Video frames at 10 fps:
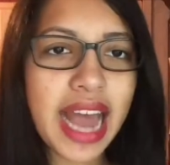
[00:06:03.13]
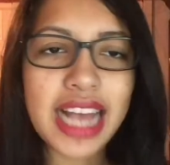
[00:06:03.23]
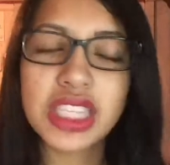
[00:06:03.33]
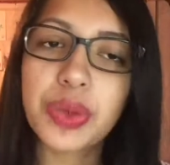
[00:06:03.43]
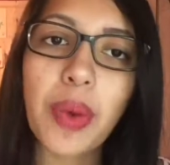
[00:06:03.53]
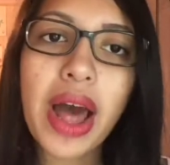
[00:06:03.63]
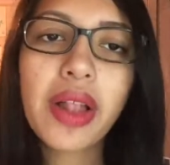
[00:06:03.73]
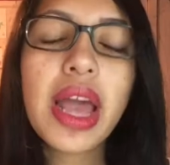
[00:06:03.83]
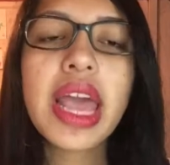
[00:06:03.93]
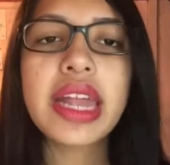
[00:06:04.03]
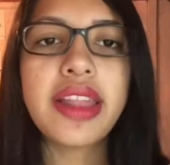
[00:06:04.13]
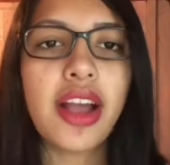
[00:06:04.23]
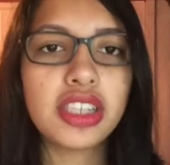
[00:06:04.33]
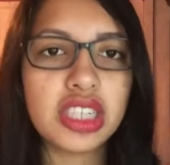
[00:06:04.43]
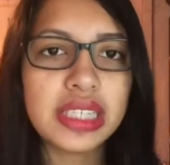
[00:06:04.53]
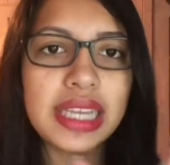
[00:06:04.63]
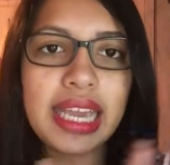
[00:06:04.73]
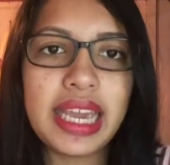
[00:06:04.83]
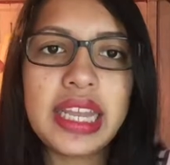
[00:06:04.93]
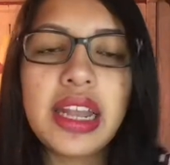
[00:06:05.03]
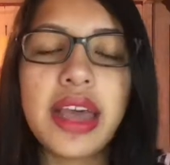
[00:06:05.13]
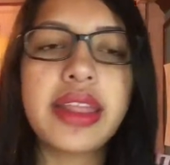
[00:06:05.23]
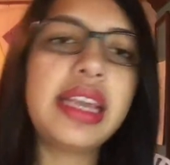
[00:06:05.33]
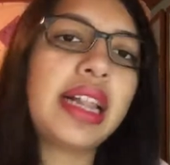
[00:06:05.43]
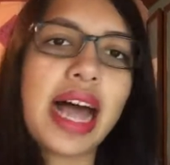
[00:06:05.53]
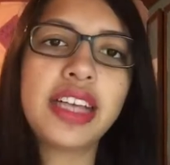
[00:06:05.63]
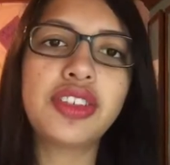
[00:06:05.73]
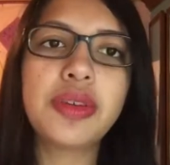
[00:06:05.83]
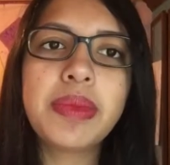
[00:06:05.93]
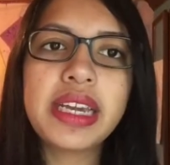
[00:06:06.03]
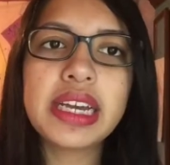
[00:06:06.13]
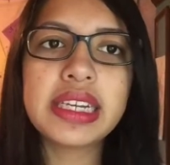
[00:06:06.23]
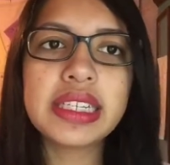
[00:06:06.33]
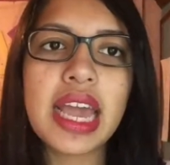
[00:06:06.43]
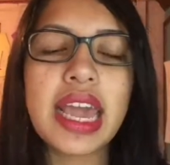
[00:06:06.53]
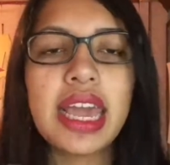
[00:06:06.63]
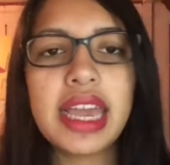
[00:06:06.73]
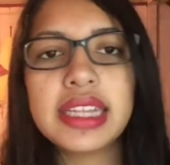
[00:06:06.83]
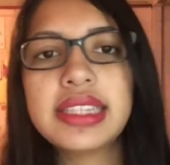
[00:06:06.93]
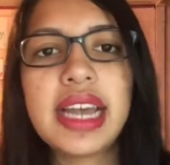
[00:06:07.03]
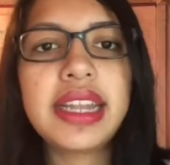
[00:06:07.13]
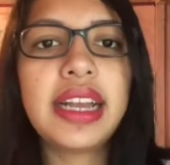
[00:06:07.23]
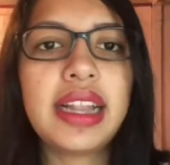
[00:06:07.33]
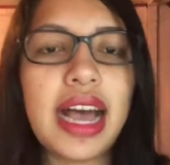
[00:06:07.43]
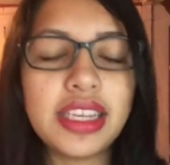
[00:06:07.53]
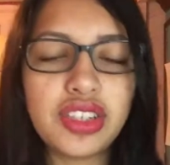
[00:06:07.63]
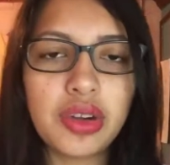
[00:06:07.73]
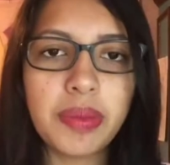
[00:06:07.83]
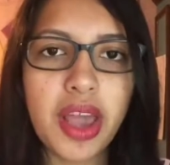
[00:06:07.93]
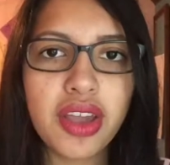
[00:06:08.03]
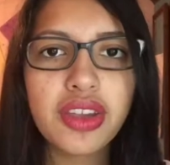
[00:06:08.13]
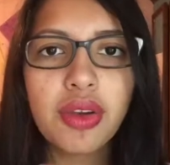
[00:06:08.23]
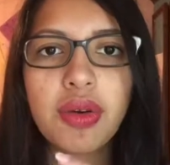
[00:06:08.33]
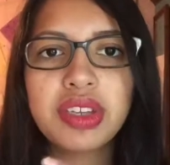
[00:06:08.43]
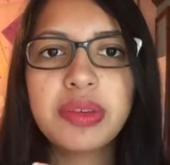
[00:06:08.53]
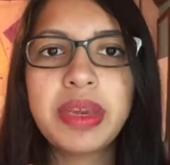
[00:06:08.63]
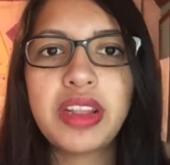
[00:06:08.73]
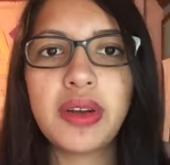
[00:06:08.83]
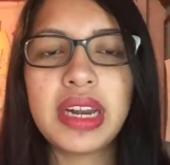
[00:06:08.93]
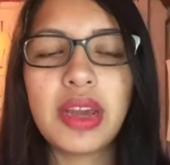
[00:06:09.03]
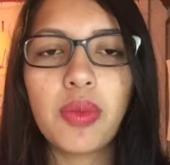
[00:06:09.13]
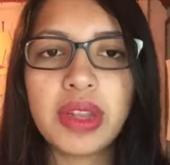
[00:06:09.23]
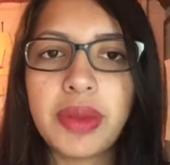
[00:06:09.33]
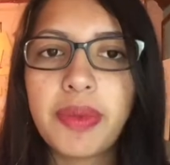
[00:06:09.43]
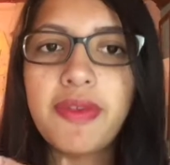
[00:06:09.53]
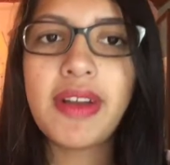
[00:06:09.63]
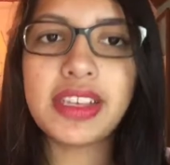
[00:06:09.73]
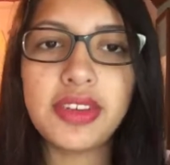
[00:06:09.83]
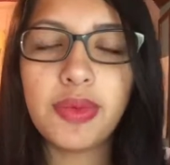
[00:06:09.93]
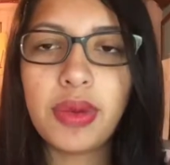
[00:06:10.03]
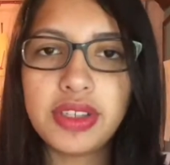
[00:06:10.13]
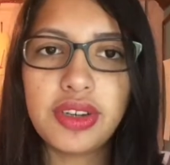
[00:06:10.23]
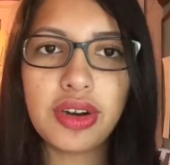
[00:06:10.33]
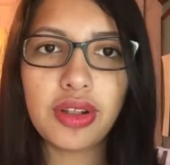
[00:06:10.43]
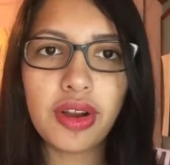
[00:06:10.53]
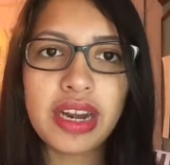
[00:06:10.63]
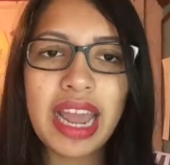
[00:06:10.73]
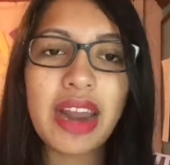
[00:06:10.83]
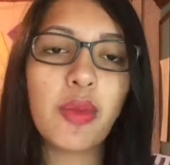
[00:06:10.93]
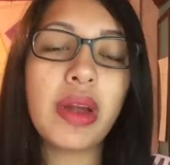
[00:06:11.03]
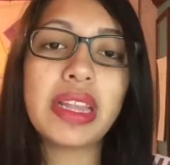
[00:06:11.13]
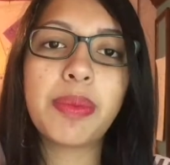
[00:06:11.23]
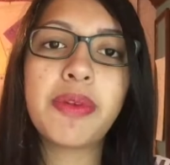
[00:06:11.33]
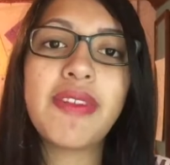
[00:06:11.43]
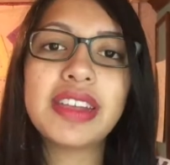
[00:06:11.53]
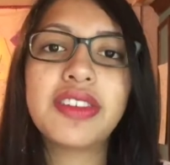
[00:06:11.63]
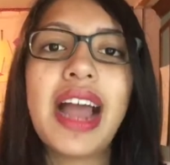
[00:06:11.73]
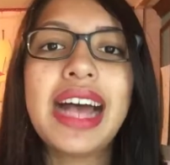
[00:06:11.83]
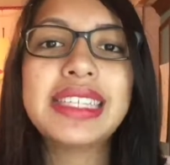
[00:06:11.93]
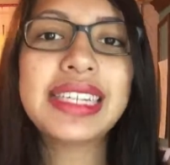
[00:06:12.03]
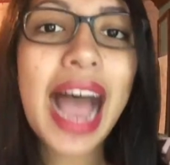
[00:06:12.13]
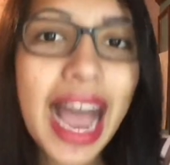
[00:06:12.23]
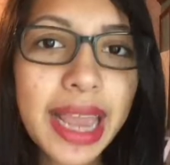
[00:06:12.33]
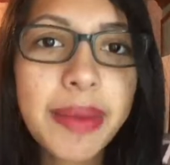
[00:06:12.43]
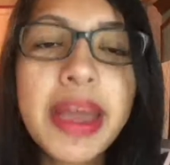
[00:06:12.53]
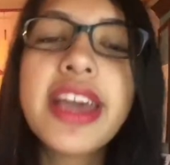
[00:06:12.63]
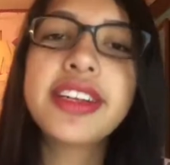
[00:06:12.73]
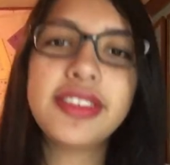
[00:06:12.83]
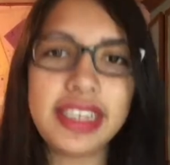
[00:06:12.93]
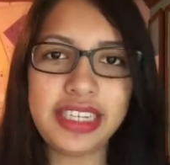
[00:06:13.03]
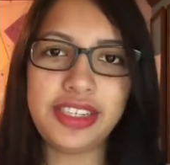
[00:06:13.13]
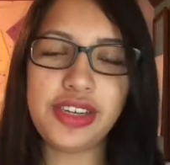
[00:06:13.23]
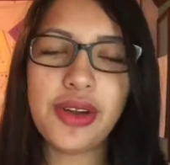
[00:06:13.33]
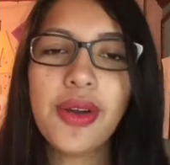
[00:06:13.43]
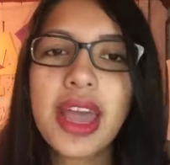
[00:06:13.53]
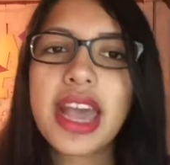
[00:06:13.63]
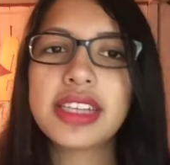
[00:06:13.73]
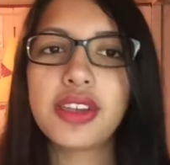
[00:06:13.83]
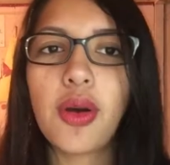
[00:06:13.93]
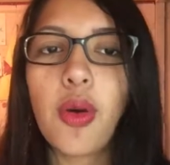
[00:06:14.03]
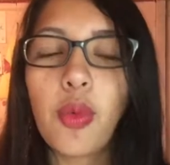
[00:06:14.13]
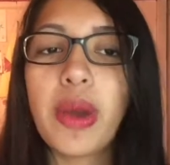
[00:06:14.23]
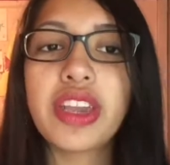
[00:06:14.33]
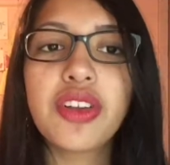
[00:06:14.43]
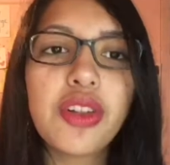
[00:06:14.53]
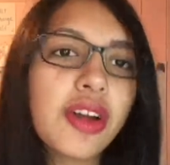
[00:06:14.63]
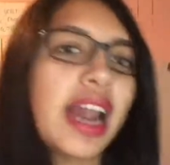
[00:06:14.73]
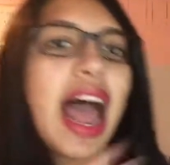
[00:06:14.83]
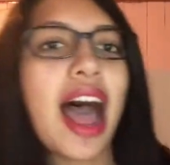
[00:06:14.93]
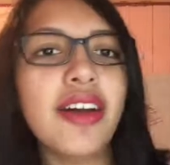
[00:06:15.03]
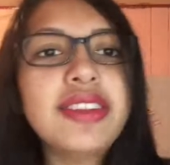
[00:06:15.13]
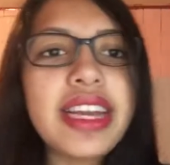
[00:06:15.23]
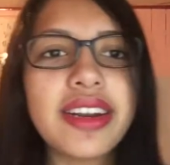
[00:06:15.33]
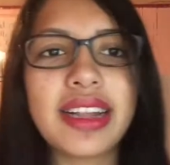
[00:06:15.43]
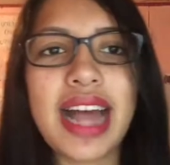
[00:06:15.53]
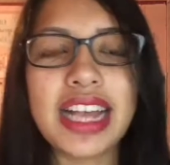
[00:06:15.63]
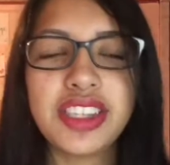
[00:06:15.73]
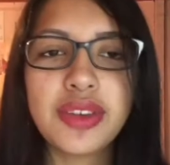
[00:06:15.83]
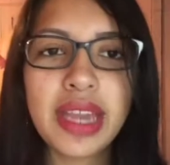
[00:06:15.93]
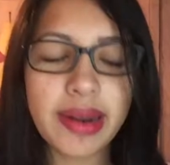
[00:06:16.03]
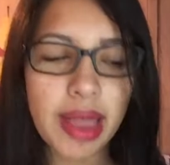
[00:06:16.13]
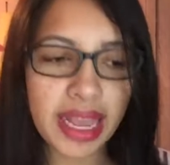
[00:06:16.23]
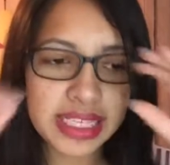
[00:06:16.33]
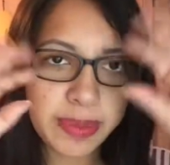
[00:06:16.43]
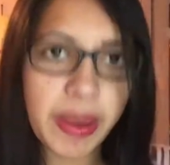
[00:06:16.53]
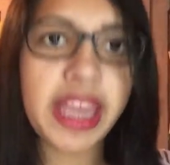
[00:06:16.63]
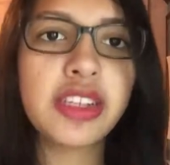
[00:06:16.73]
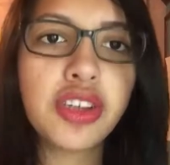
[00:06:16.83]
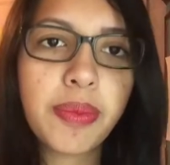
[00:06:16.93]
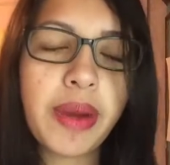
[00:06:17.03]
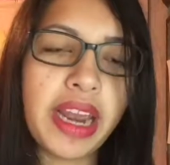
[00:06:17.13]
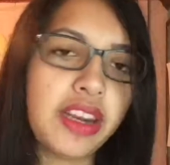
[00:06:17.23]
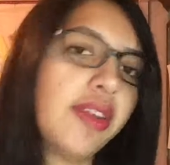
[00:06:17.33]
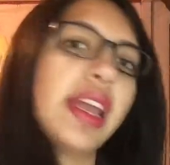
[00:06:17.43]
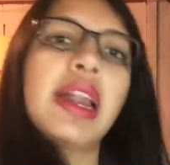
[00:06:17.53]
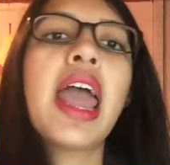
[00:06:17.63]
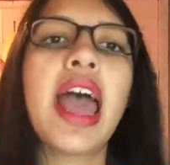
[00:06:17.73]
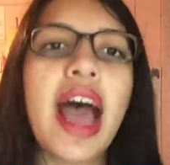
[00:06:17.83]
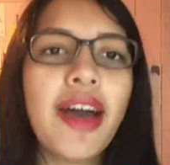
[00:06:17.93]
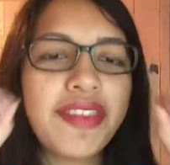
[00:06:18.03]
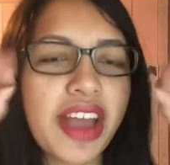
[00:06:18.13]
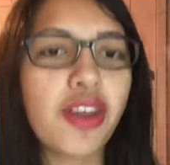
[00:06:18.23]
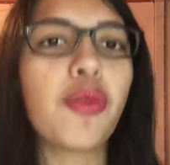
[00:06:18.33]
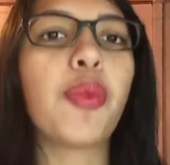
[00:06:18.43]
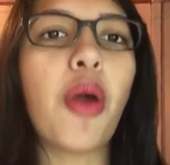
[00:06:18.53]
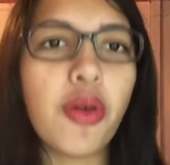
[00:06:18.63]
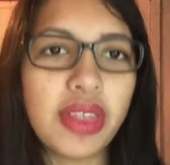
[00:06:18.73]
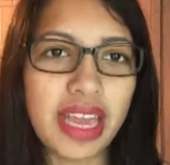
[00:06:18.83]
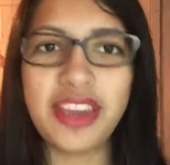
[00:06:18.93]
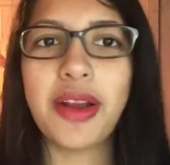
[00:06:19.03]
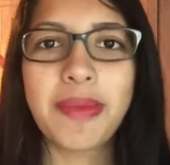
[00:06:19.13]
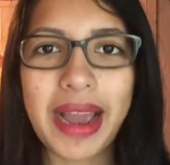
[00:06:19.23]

as well, not just in the classroom, because inside the classroom you're going to be learning what the professor wants you to learn and what the professor has time to teach you. So when you learn outside of class, you can expand your brain, you can have that growth in your